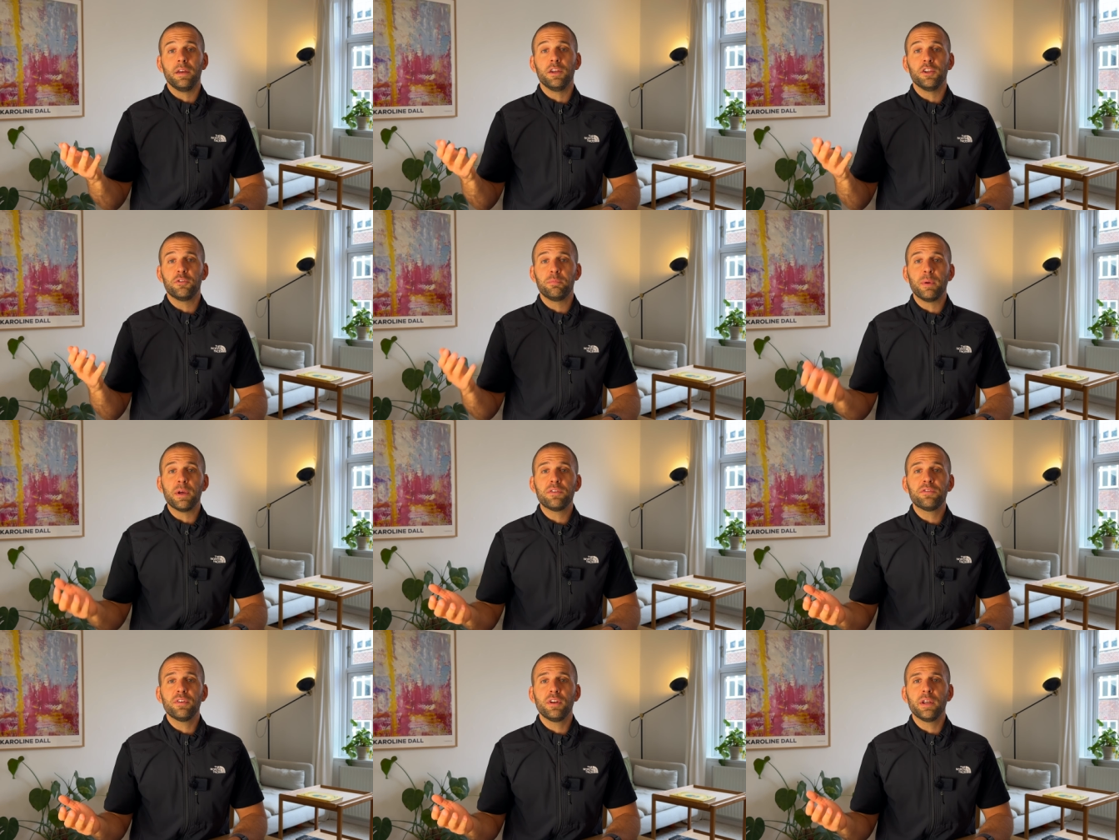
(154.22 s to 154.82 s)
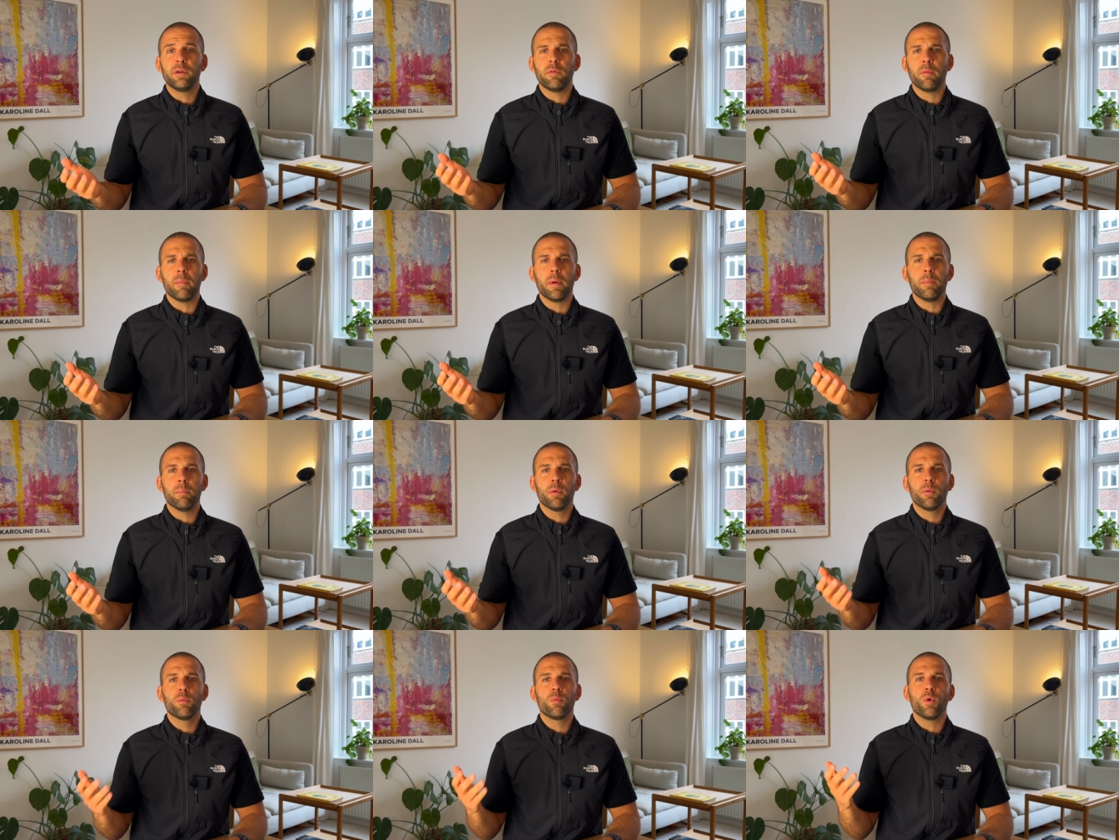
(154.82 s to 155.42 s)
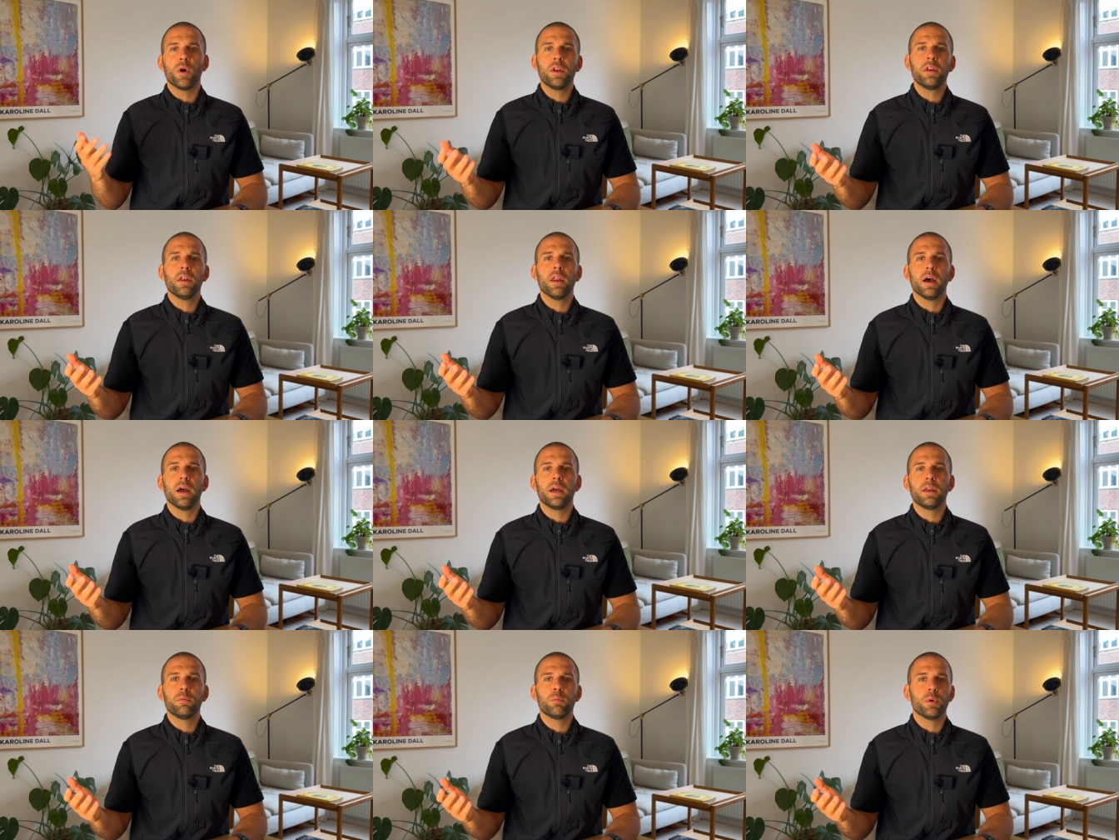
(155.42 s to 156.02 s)
especially remember one
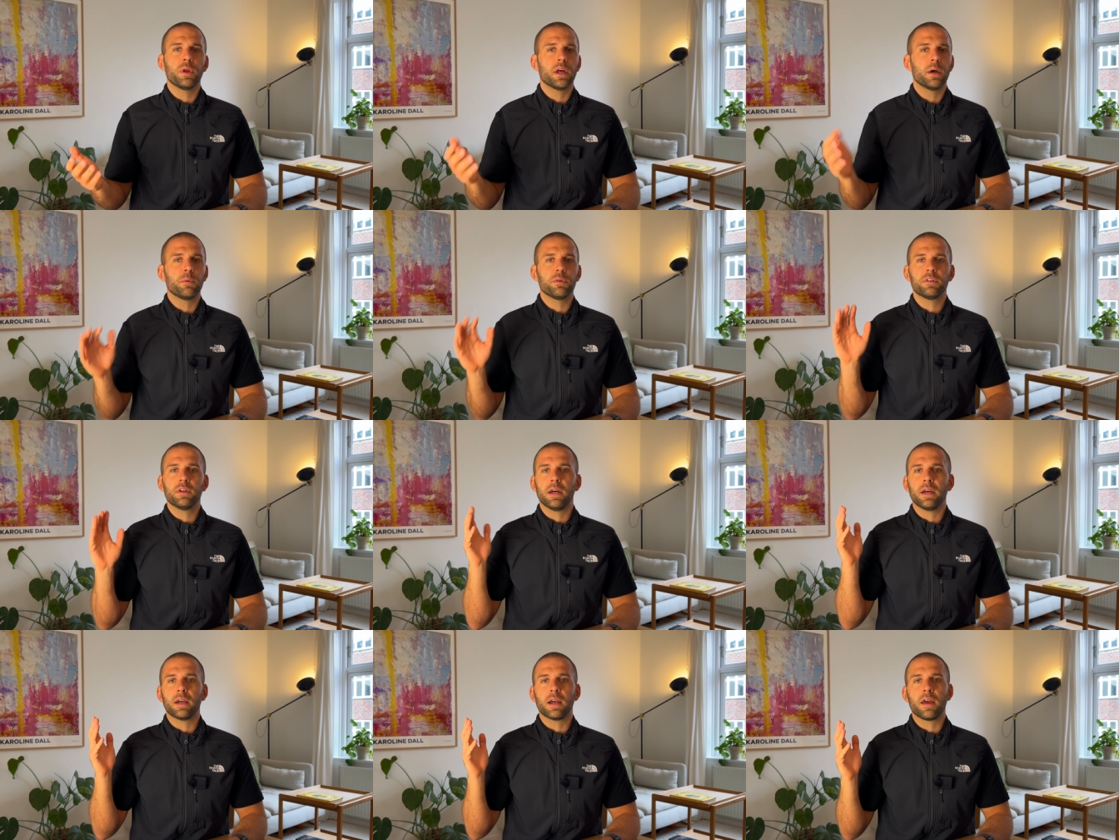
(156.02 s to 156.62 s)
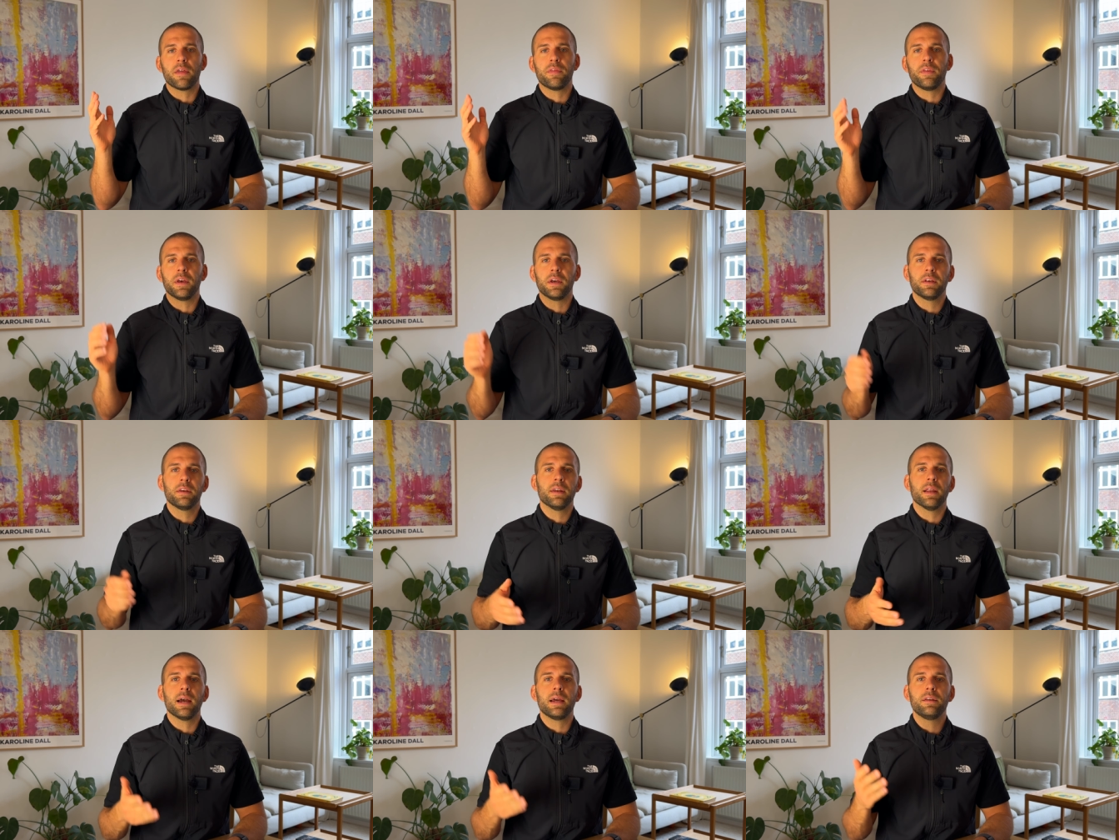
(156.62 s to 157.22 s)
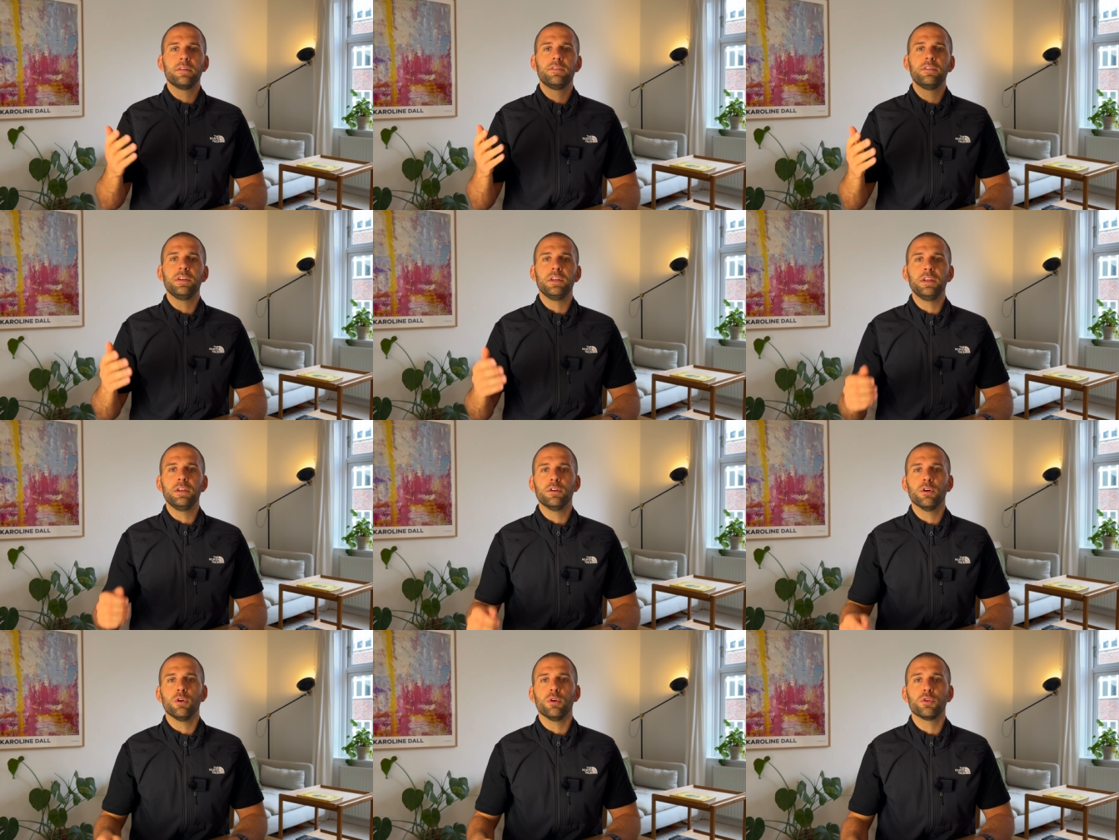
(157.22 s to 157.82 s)
night when I was I think
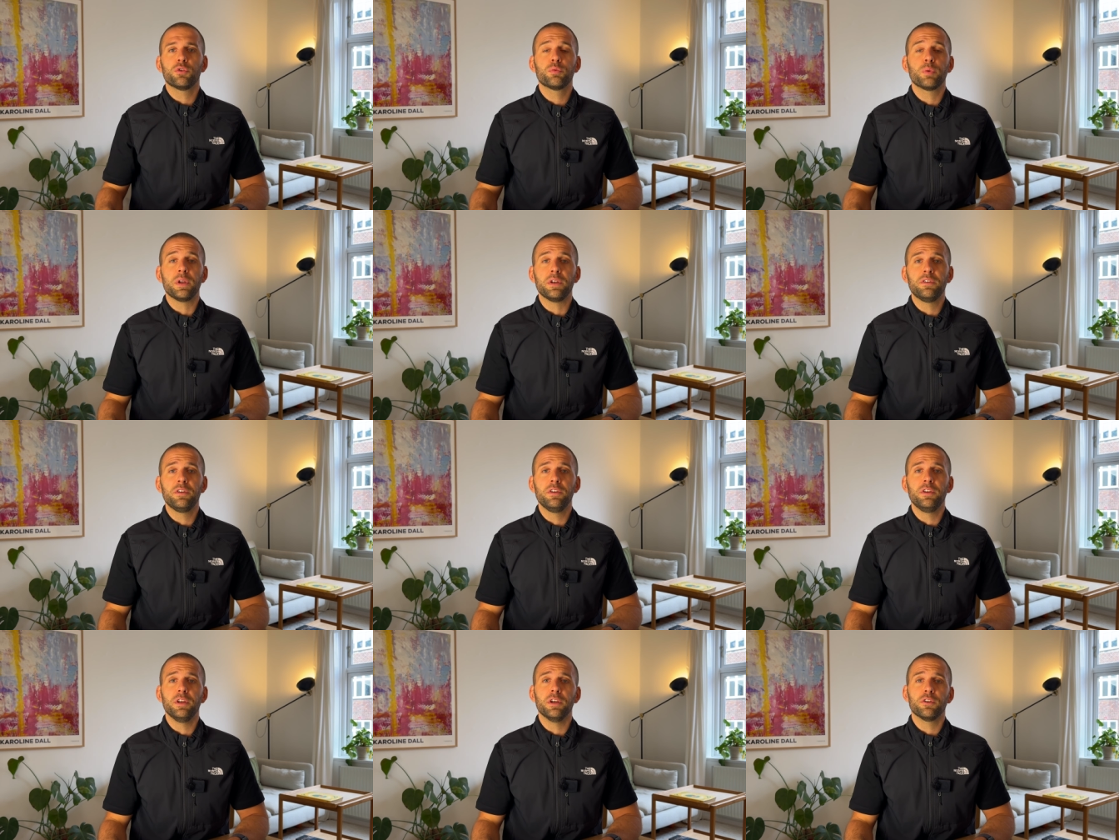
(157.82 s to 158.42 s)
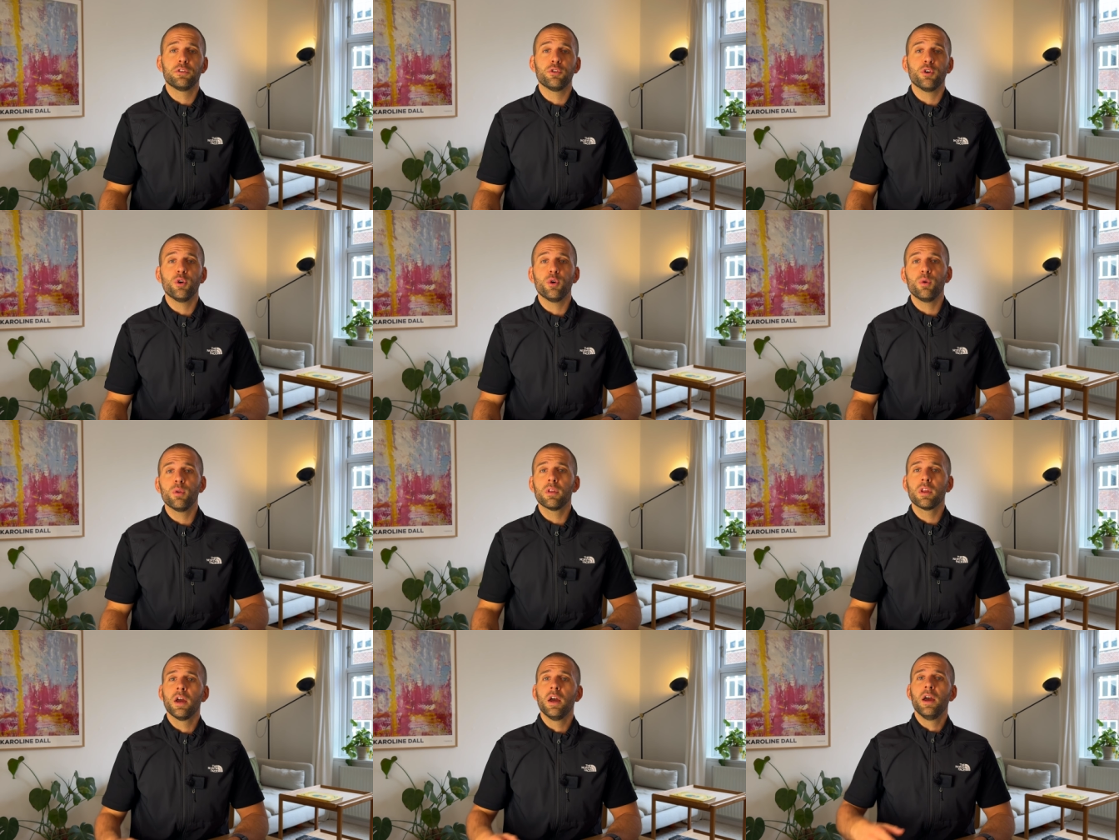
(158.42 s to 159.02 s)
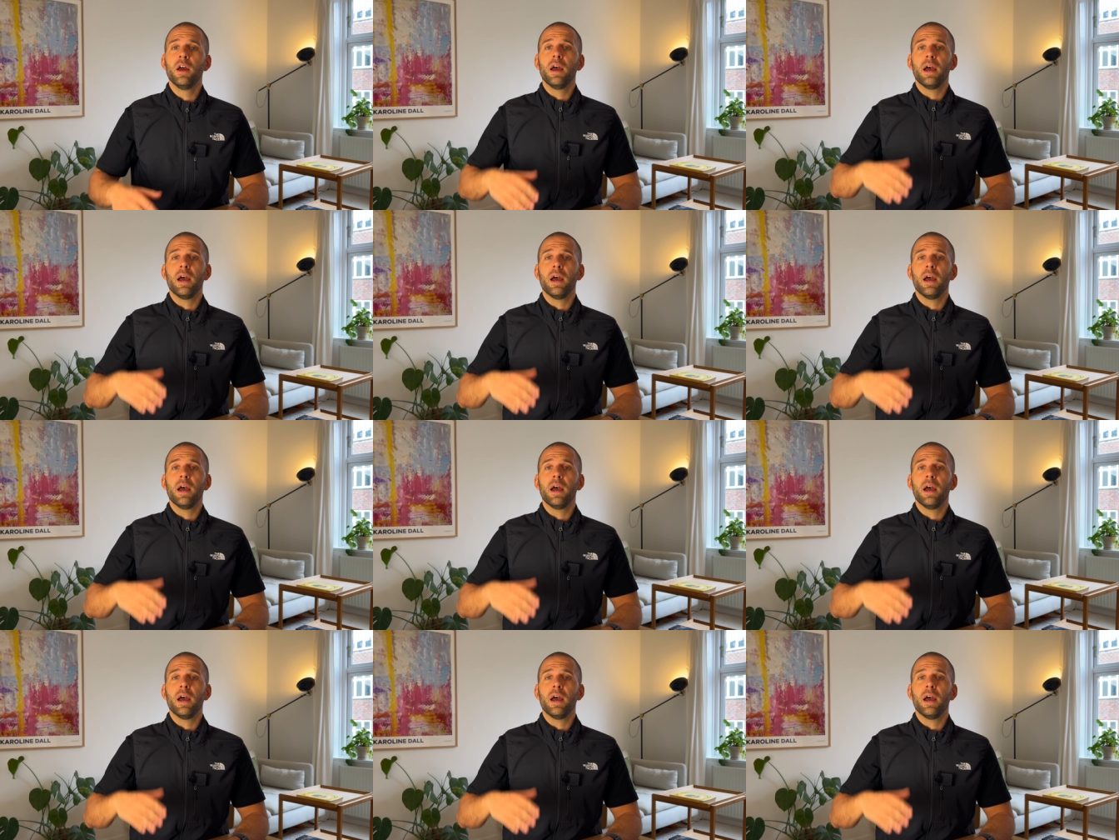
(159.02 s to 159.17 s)
19 or 20 years old,